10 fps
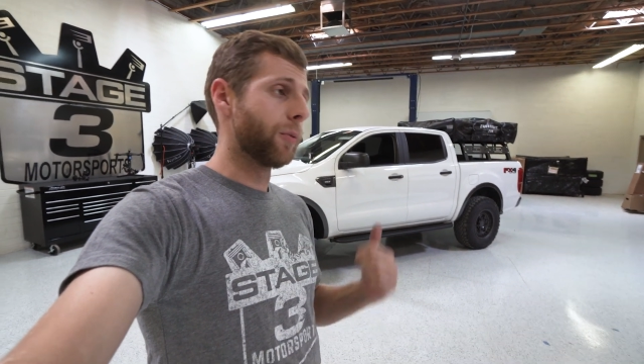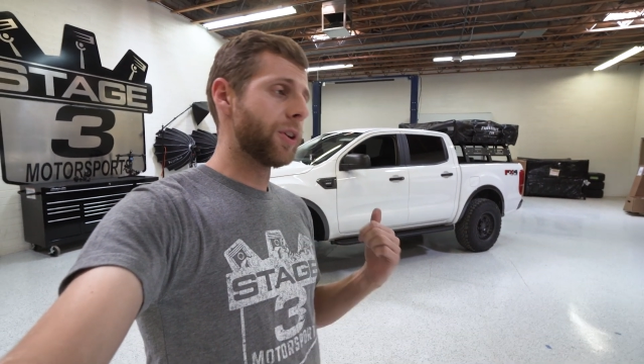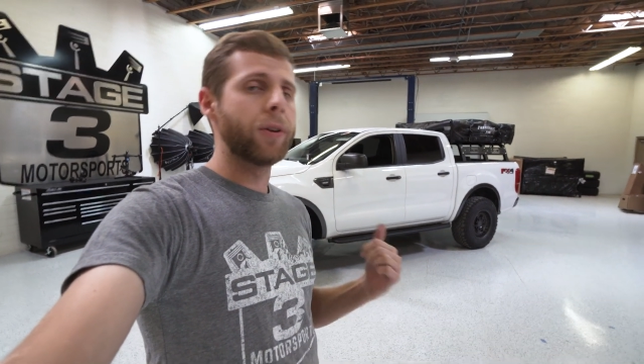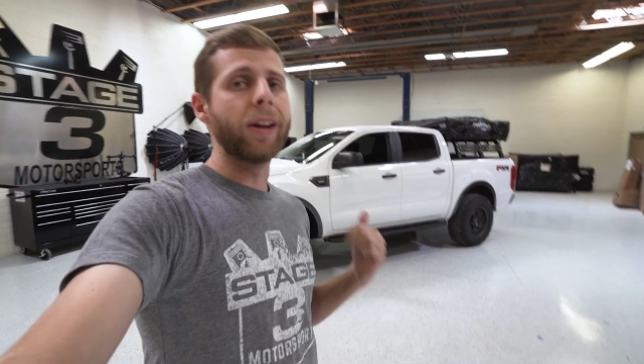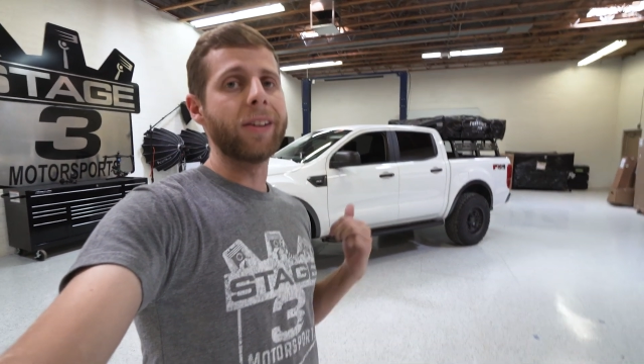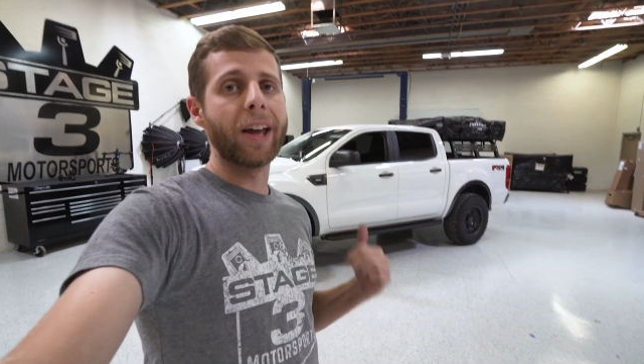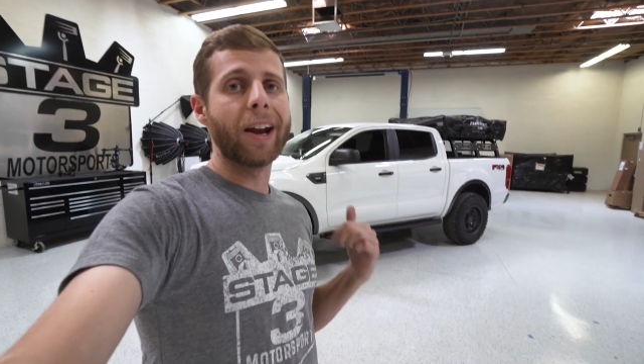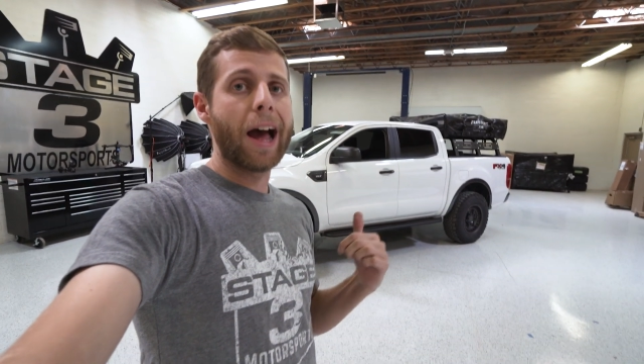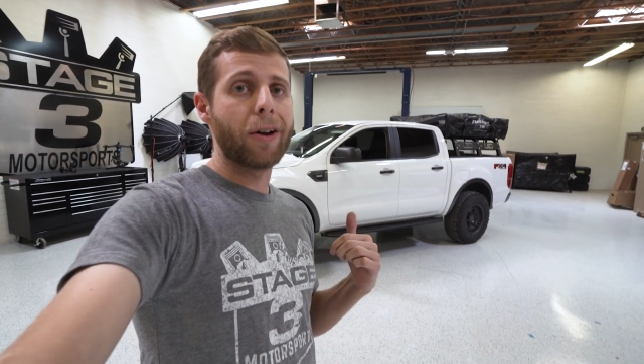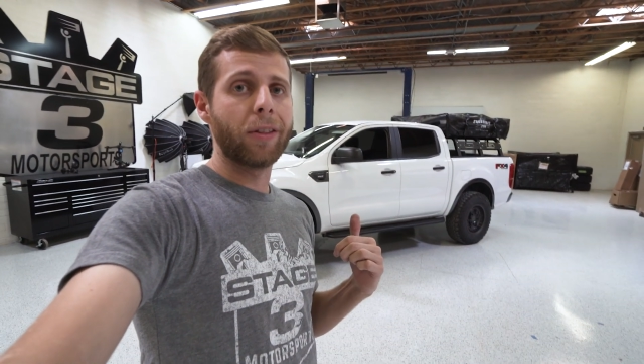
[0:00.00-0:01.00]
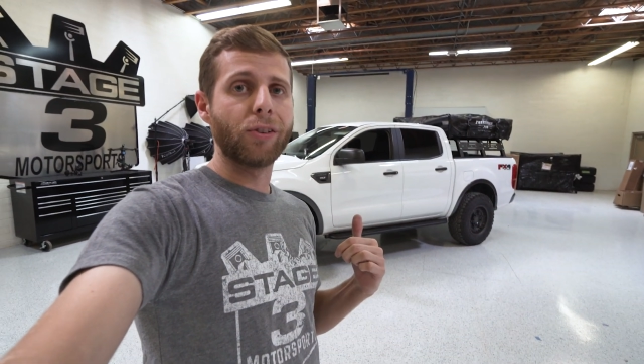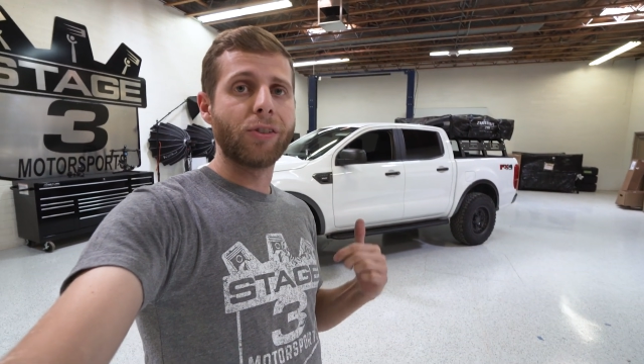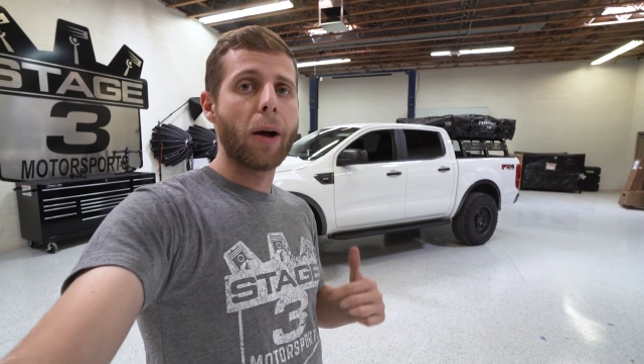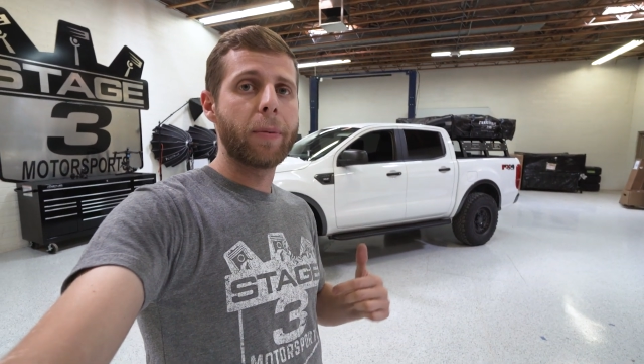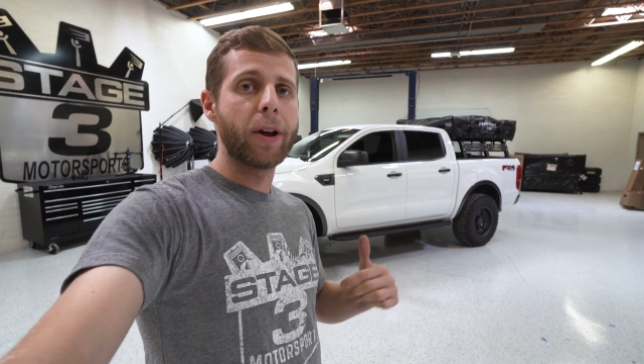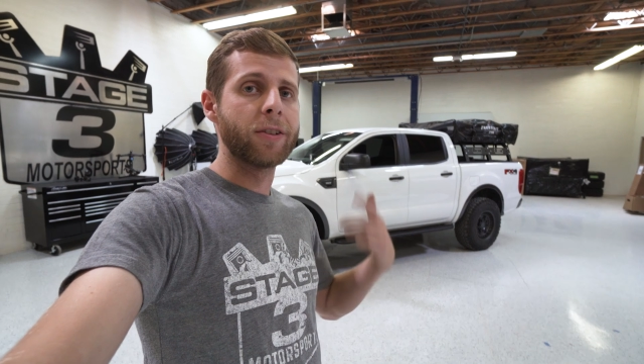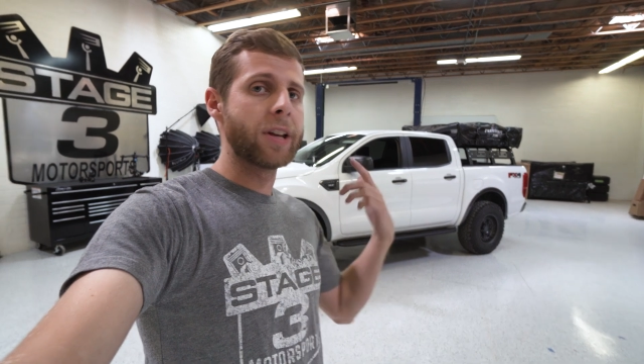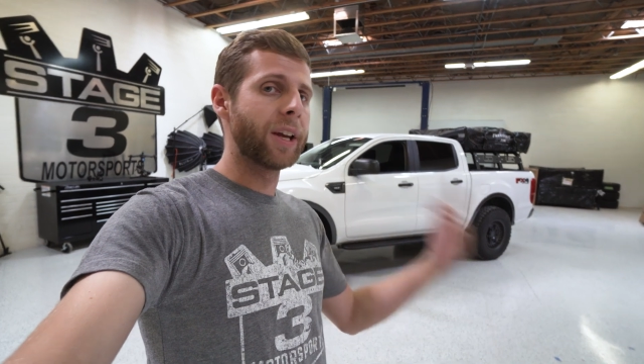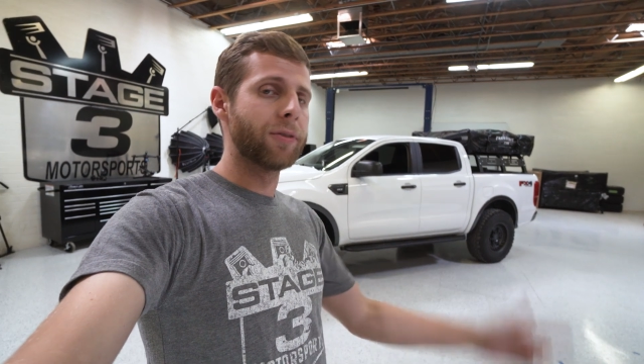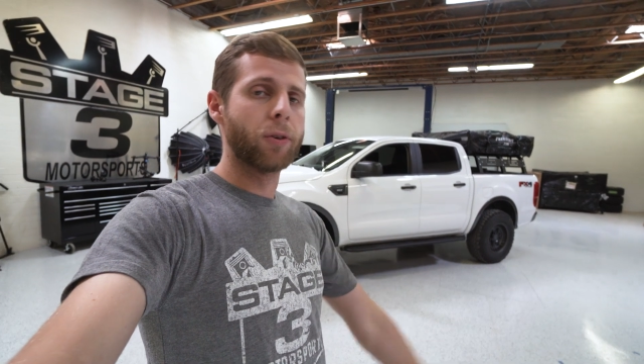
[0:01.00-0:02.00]
and we do need to get it out of the shop here and
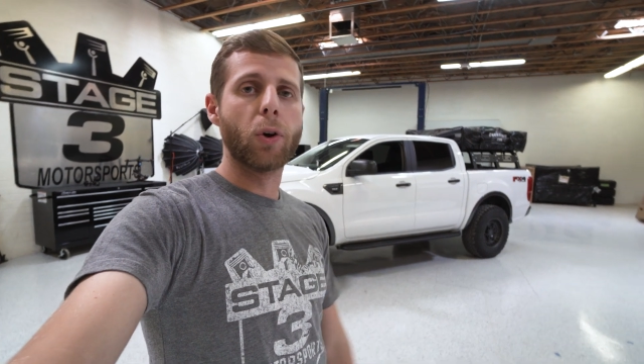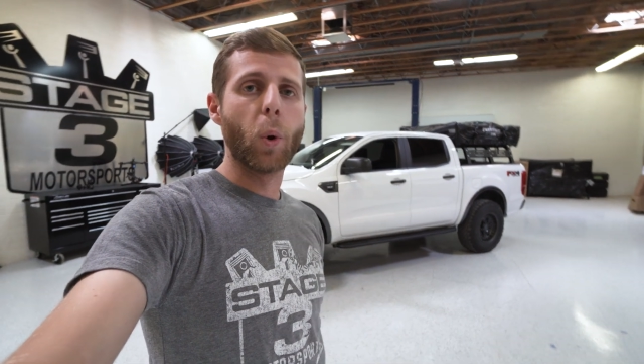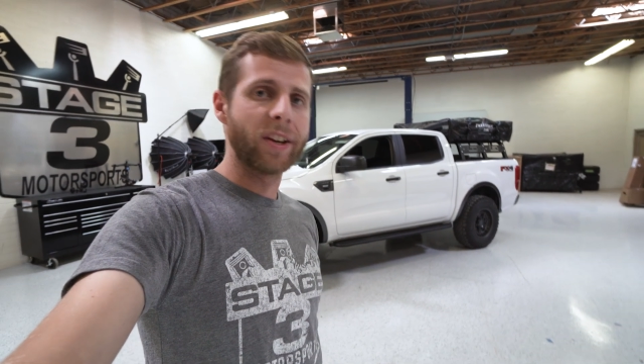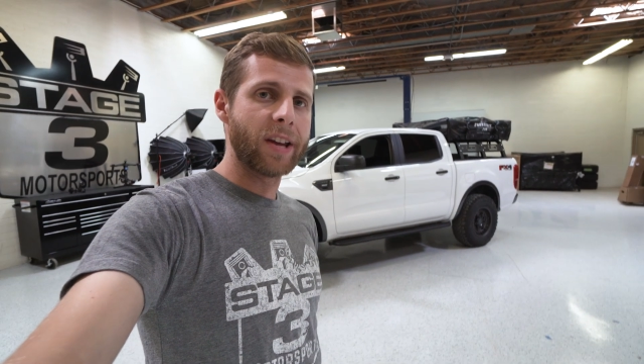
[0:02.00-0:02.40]
take it for a quick